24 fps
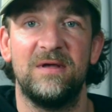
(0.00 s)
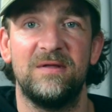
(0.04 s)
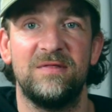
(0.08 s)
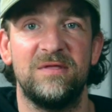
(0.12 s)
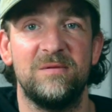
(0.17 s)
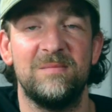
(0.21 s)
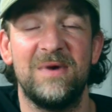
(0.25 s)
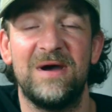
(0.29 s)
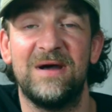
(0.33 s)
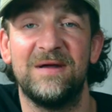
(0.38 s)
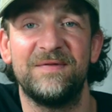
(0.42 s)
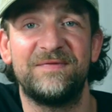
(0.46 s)
the
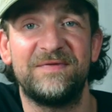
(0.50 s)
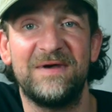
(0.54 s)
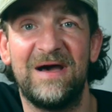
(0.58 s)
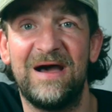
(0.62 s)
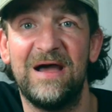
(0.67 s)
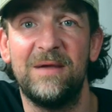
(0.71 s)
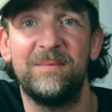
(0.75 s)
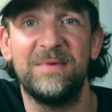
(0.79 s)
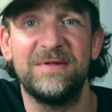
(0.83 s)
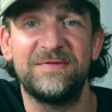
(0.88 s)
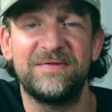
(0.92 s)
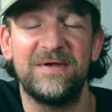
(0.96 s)
amount of
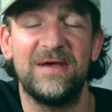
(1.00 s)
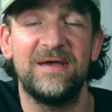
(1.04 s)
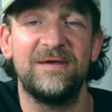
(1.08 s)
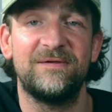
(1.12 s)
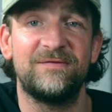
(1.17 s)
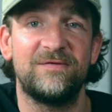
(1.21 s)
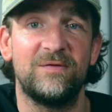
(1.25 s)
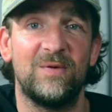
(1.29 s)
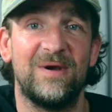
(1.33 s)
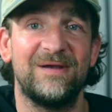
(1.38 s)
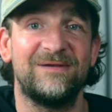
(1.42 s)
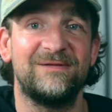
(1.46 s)
time it takes
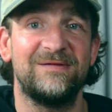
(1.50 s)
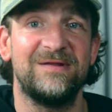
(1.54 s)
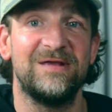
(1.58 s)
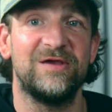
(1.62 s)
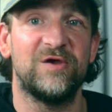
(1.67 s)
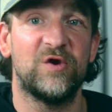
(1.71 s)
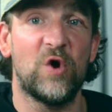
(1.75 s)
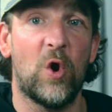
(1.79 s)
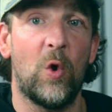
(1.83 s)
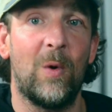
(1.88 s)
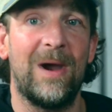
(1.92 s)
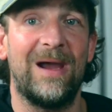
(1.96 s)
to actually
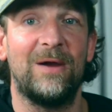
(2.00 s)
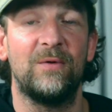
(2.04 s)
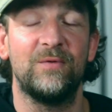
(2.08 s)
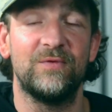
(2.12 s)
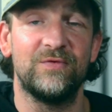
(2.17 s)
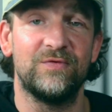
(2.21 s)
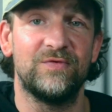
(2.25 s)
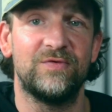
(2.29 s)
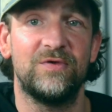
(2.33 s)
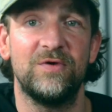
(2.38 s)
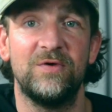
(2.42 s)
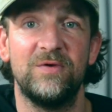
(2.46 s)
go out
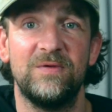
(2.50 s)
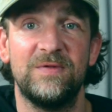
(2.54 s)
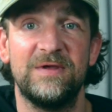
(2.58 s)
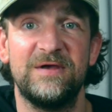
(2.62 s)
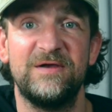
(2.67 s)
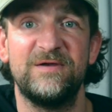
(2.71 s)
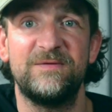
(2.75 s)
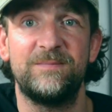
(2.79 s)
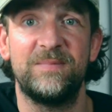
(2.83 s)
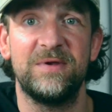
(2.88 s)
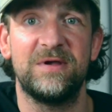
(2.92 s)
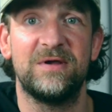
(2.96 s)
and do
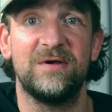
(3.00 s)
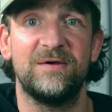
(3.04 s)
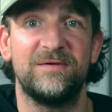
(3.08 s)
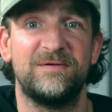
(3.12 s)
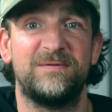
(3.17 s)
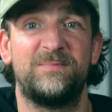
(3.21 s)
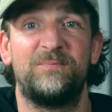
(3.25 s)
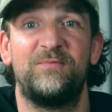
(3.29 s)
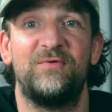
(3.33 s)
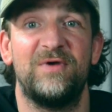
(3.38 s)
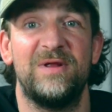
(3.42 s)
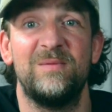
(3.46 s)
these,
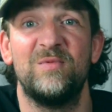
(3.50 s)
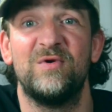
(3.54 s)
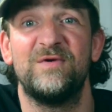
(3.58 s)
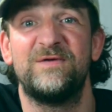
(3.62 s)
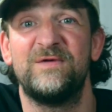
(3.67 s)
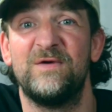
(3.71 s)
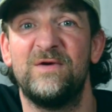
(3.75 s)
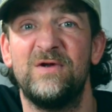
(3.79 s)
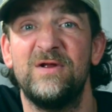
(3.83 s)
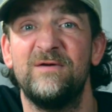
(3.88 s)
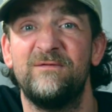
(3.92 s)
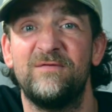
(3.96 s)
because pretty much
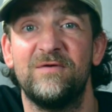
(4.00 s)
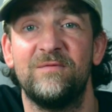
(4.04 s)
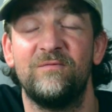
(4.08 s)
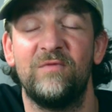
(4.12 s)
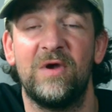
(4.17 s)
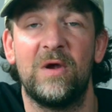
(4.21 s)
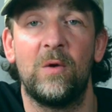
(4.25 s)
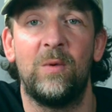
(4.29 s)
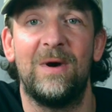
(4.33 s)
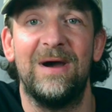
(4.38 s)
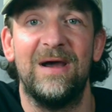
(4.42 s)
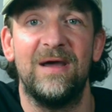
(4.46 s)
all of them
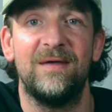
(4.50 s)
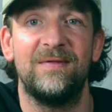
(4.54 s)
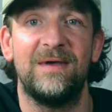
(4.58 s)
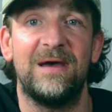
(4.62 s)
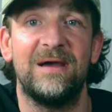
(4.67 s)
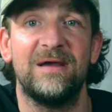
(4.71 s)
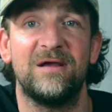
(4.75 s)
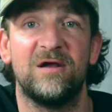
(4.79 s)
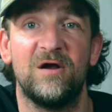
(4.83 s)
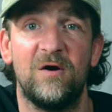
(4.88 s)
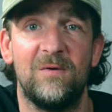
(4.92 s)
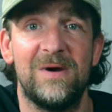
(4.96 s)
require that
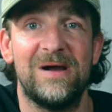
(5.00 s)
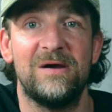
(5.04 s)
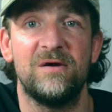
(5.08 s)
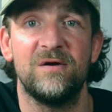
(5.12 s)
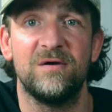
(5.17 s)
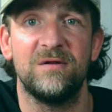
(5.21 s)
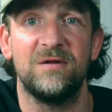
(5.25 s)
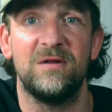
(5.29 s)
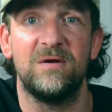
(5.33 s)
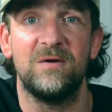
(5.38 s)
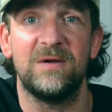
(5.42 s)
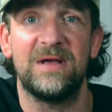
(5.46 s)
I go out
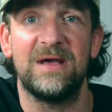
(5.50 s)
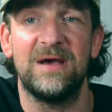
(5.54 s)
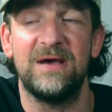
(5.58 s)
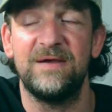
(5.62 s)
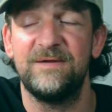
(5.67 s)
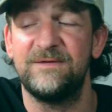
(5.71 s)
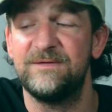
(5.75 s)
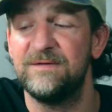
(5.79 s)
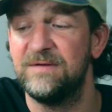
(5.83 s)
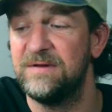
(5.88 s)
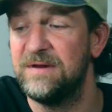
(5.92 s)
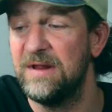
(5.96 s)
on
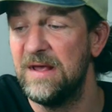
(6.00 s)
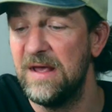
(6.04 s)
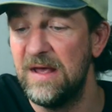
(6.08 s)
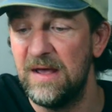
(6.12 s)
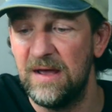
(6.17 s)
location,